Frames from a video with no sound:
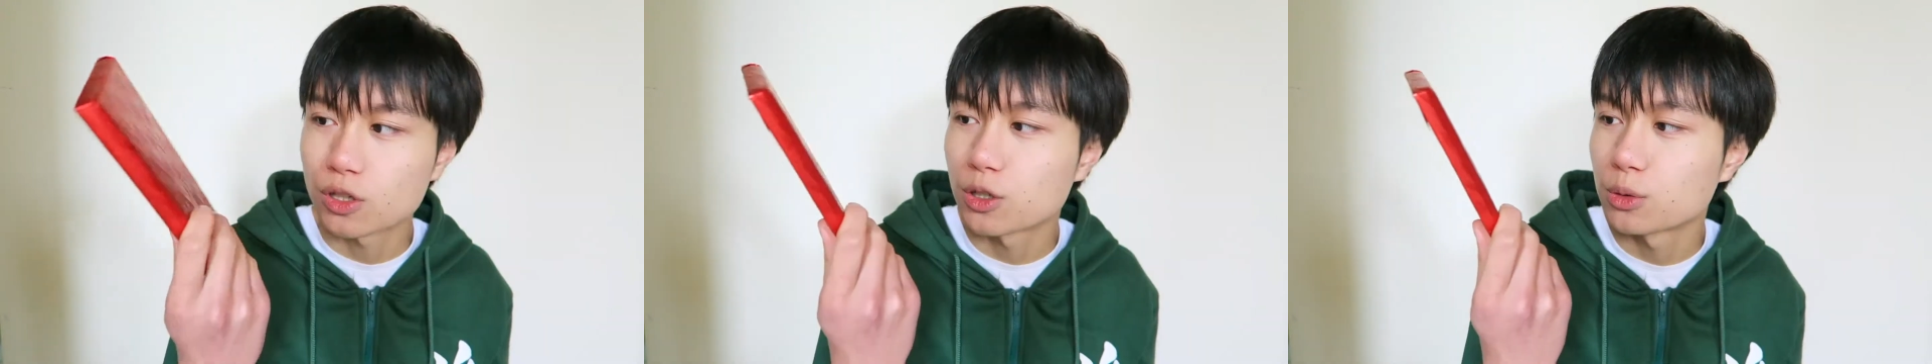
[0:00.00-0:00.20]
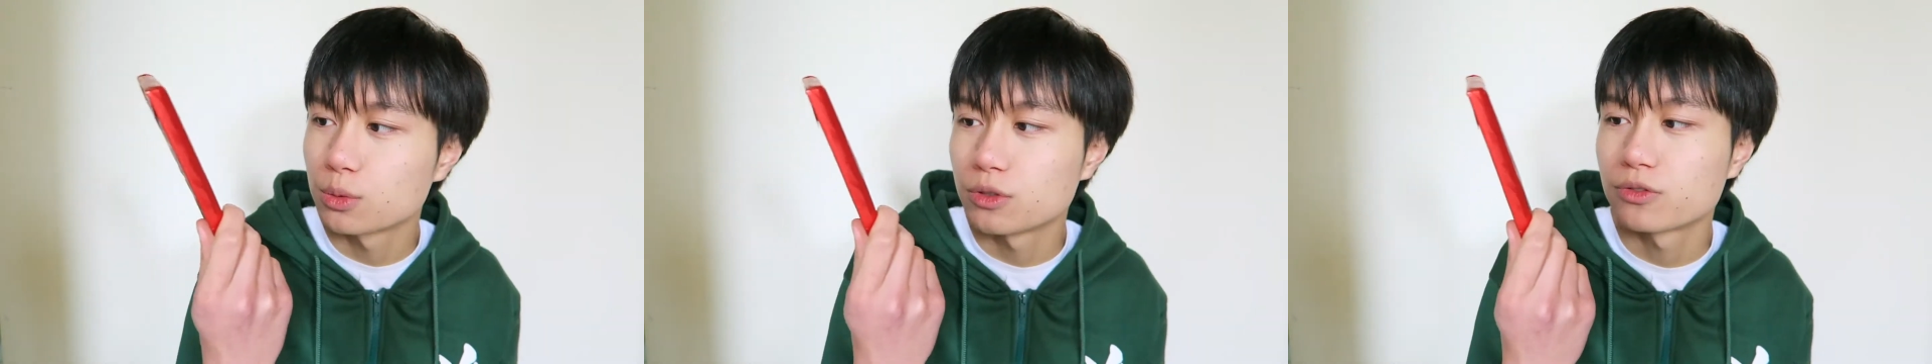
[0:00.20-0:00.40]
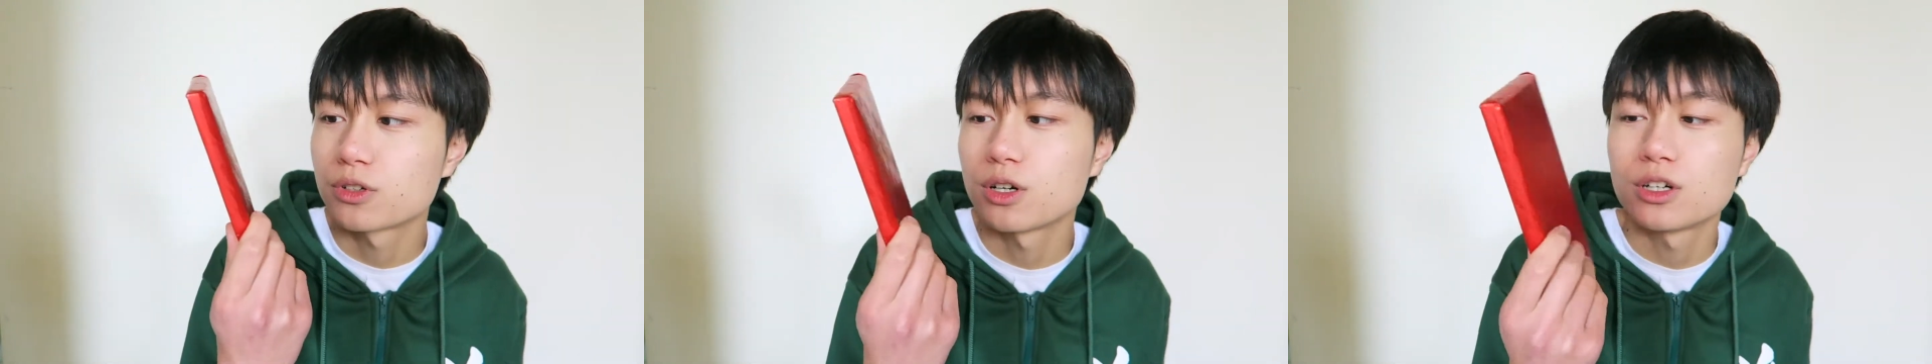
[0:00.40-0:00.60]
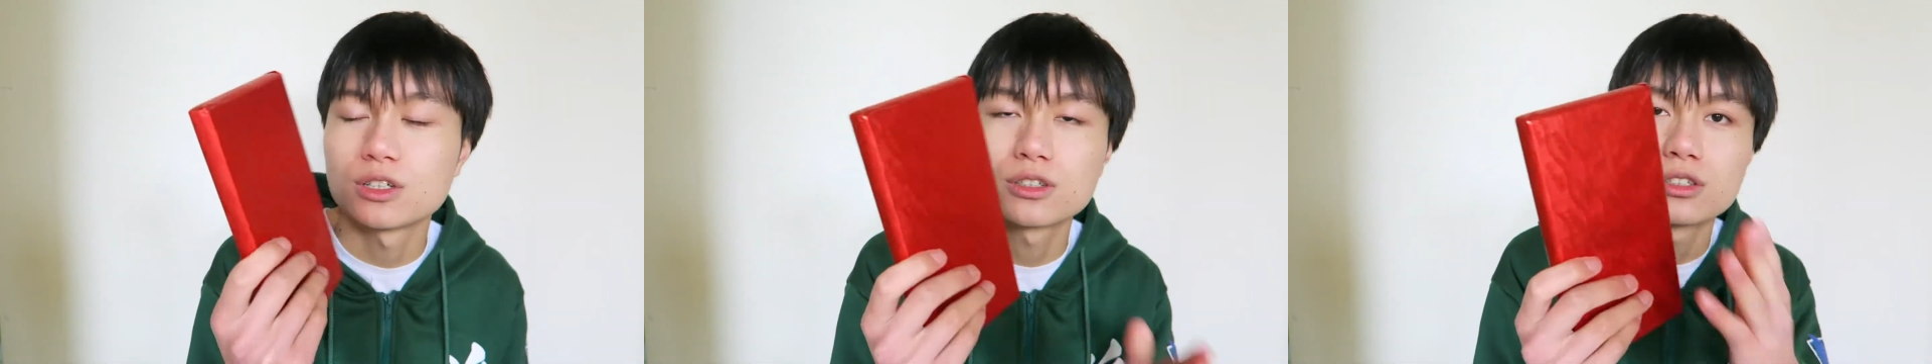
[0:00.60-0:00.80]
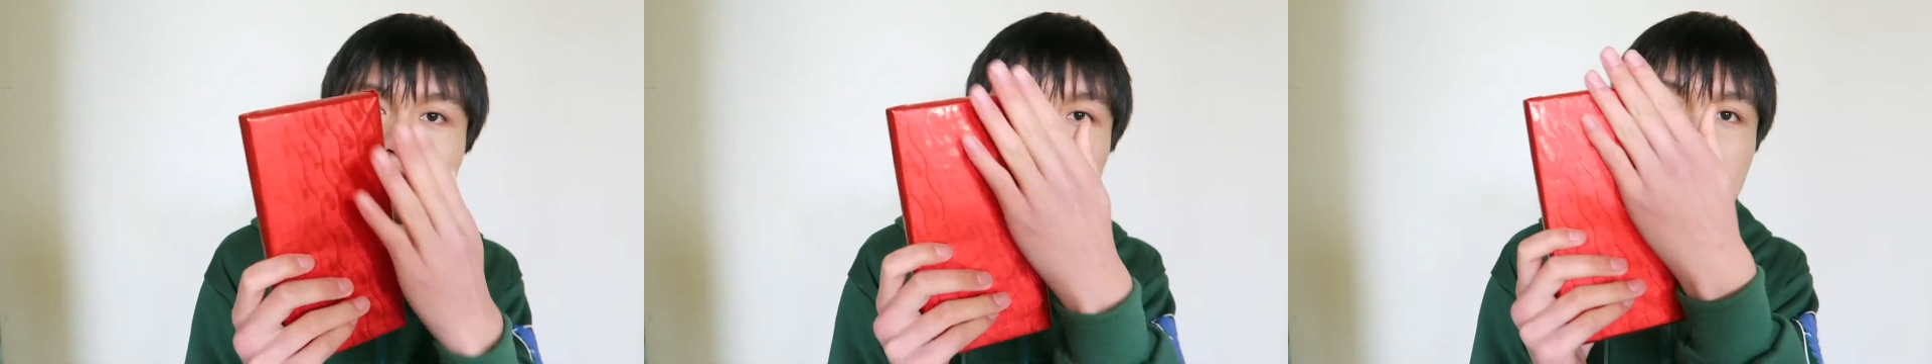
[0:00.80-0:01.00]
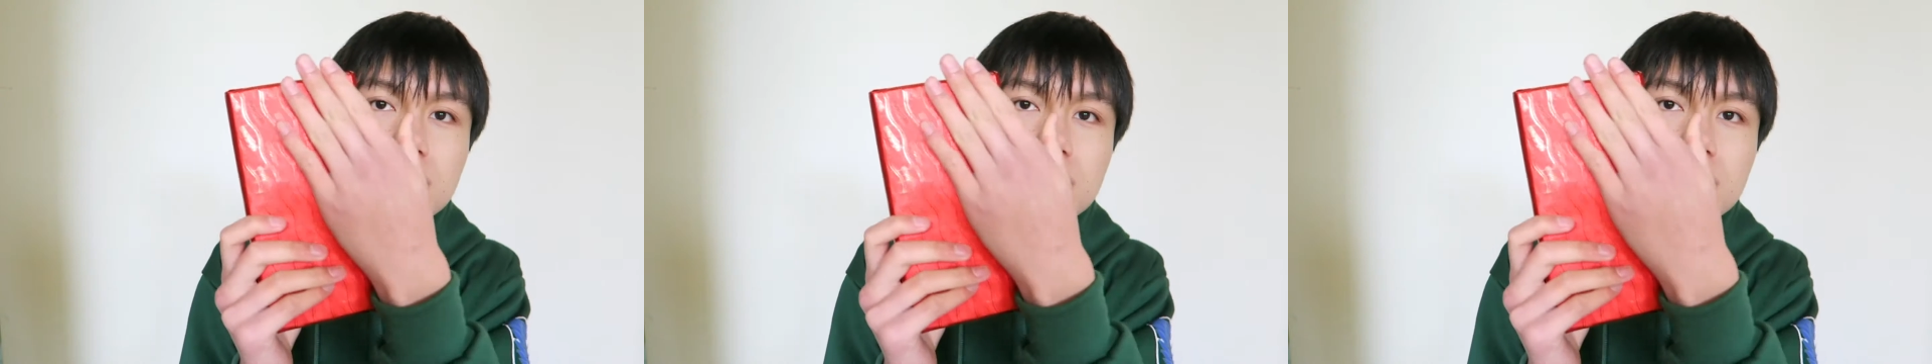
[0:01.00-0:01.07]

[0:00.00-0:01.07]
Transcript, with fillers: So we've got